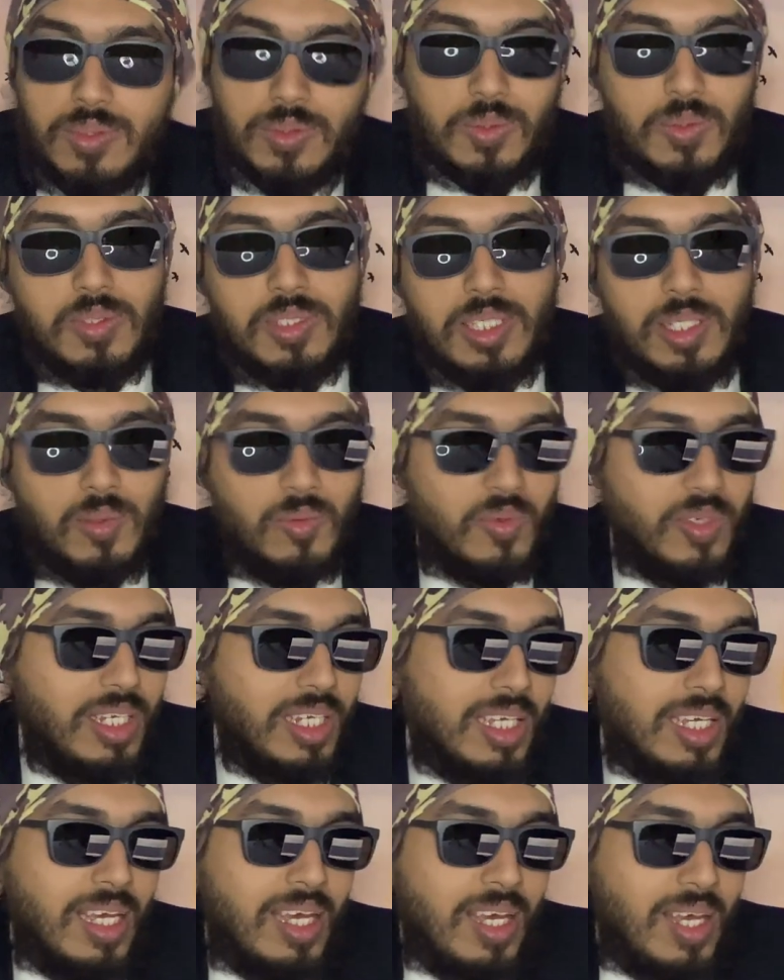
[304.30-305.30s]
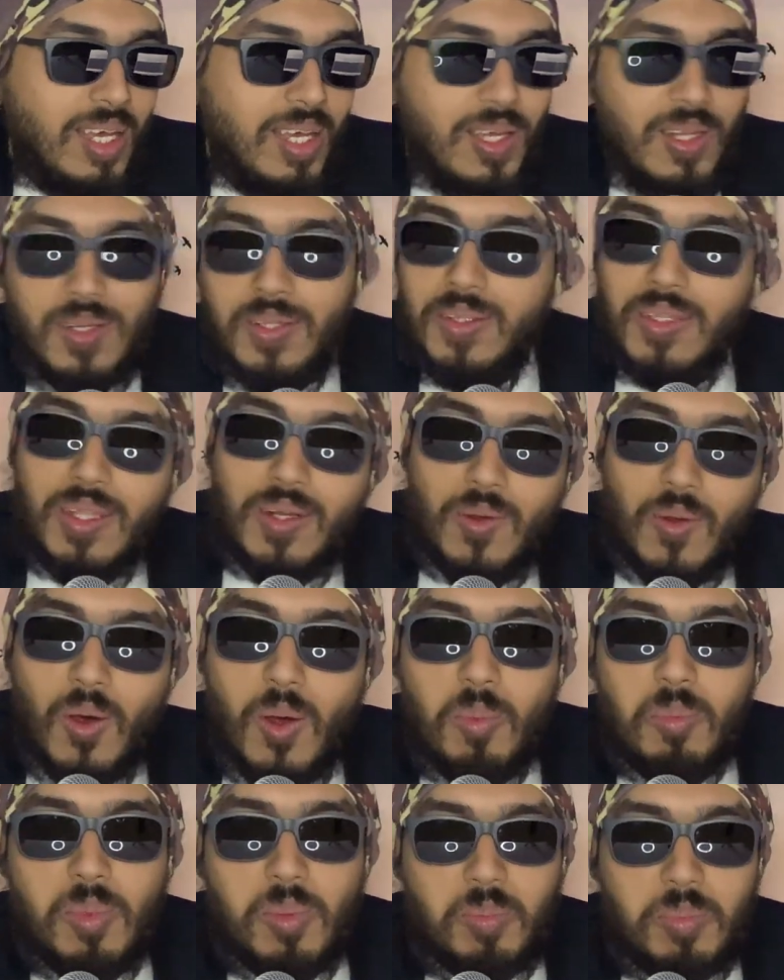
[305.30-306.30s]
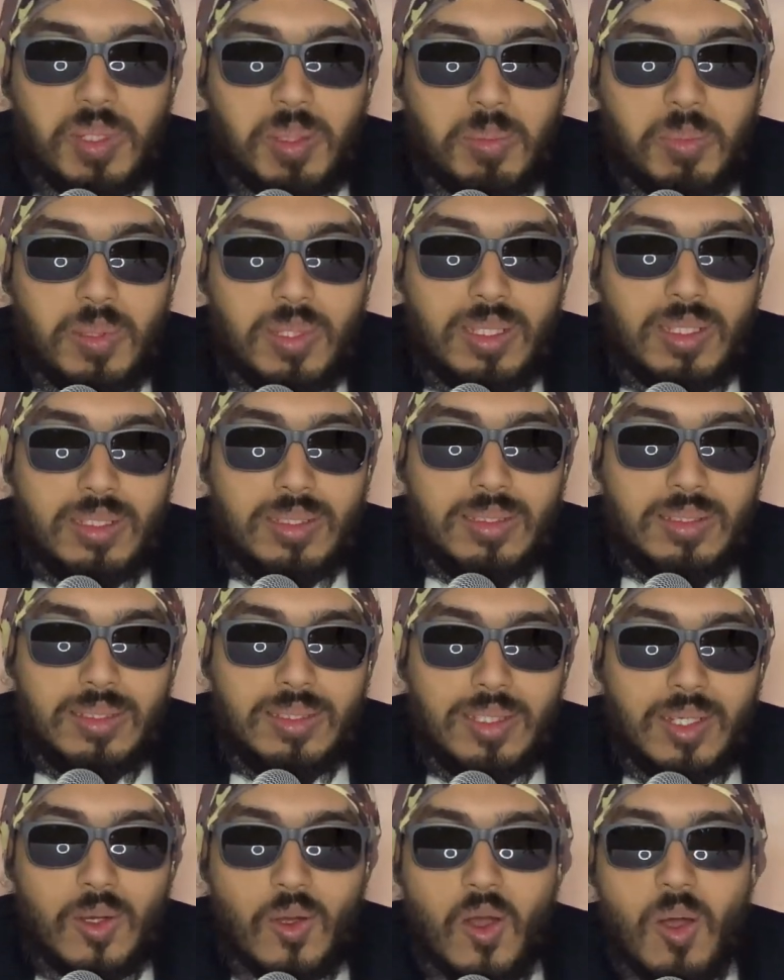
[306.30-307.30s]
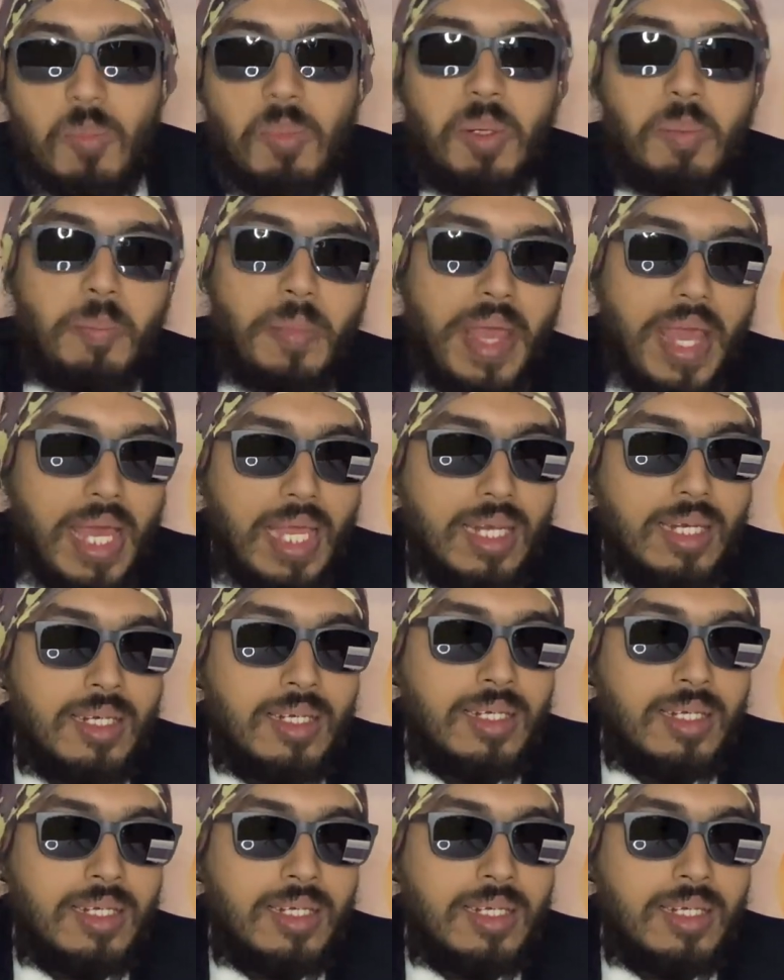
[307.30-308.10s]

usually we, the normal people, the common man,